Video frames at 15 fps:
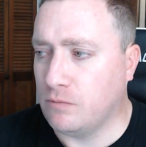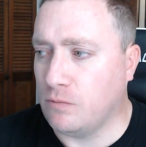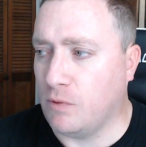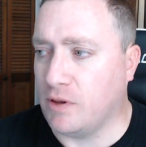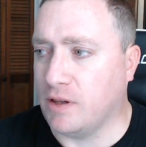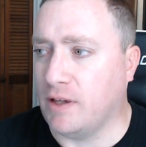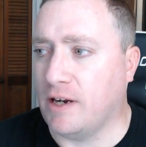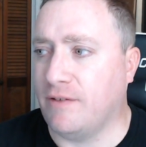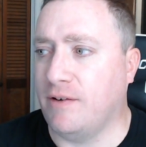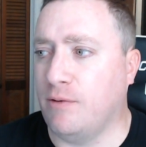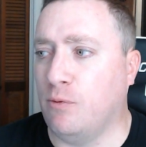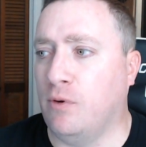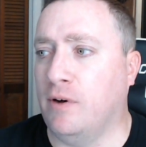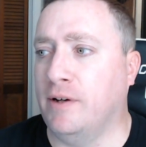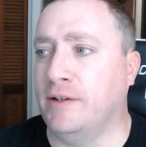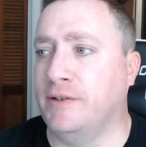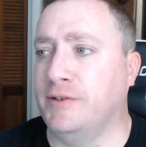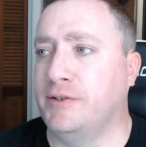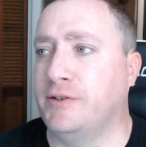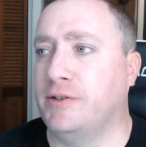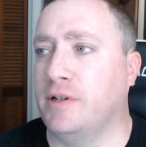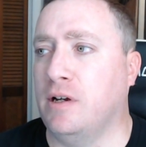with a lot of it
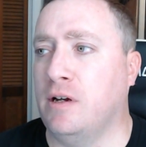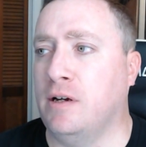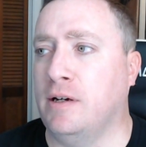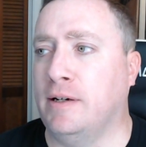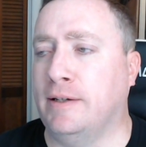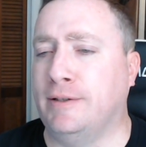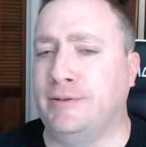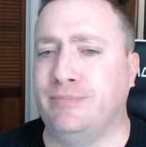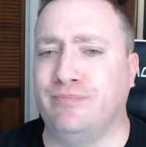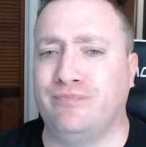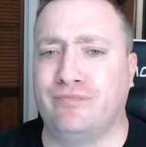was, of